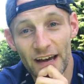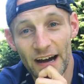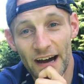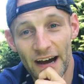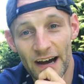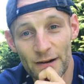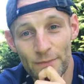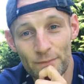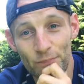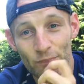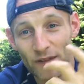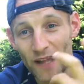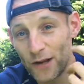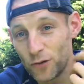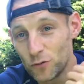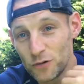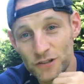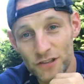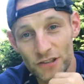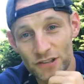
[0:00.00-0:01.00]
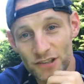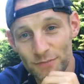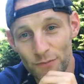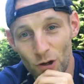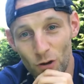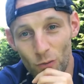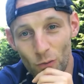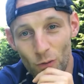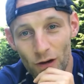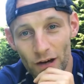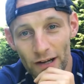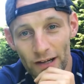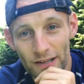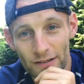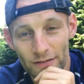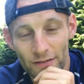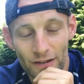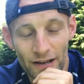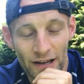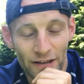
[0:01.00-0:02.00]
and also some old
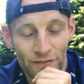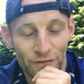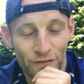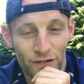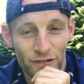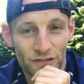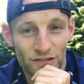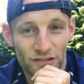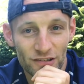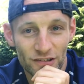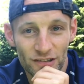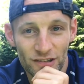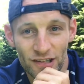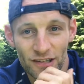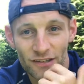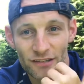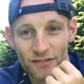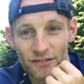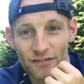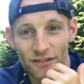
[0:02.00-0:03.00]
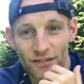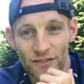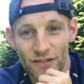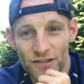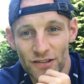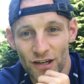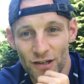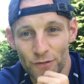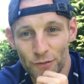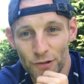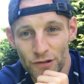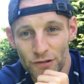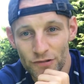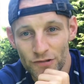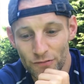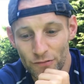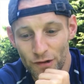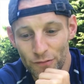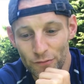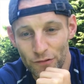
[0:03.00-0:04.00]
wired headphones that, the type we
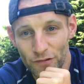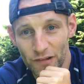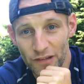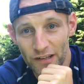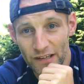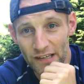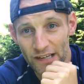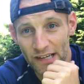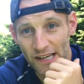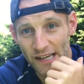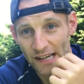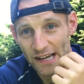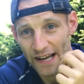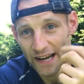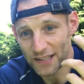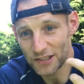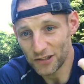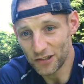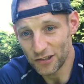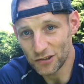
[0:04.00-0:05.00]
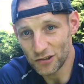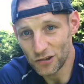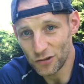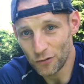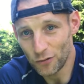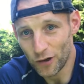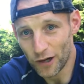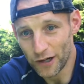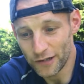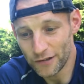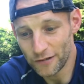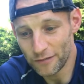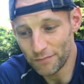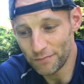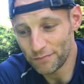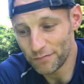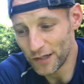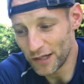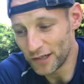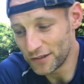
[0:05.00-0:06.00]
used to run with. And actually, I just thought I'd,
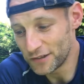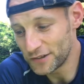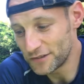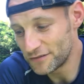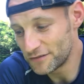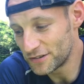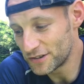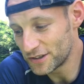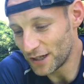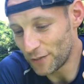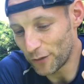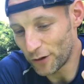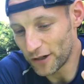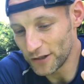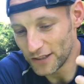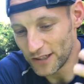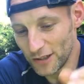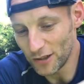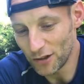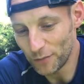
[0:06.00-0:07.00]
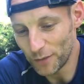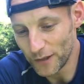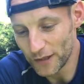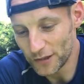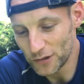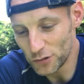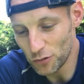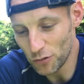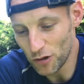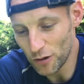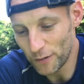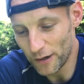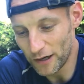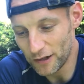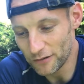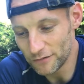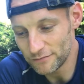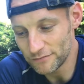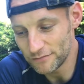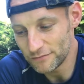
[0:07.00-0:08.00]
summarise a little bit and talk
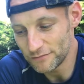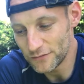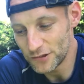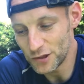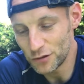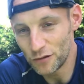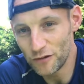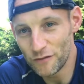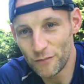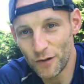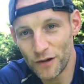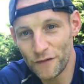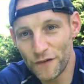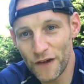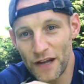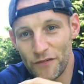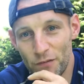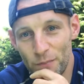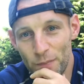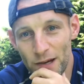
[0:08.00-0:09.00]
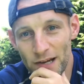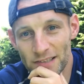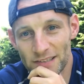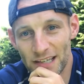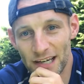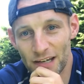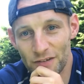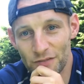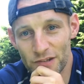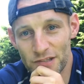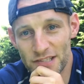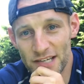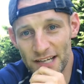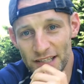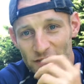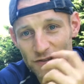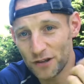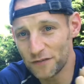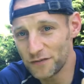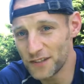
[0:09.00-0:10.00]
about two of my favourite pairs out of the
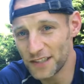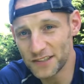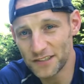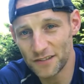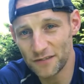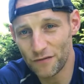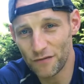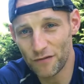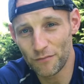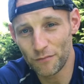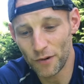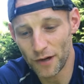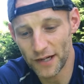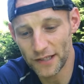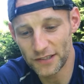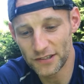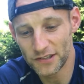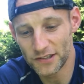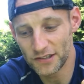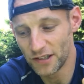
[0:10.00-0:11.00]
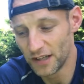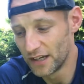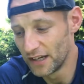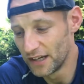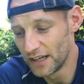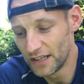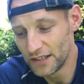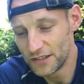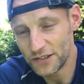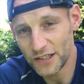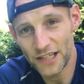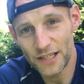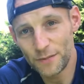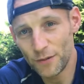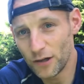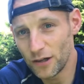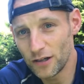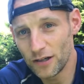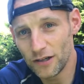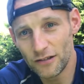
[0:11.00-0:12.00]
test. So I've tested from brands
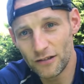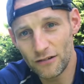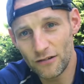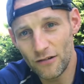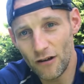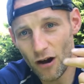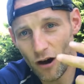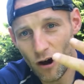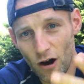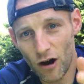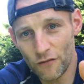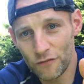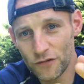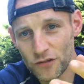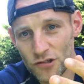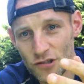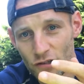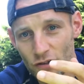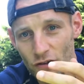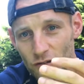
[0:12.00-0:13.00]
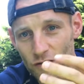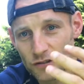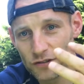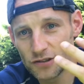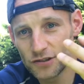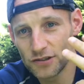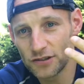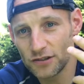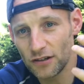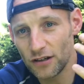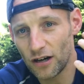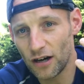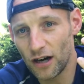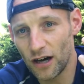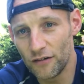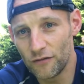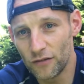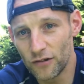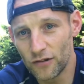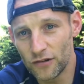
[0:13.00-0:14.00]
Jaybird, Aftershocks.
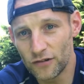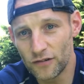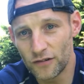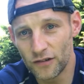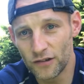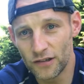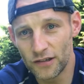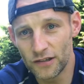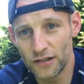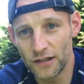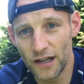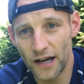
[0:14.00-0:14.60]
I've looked at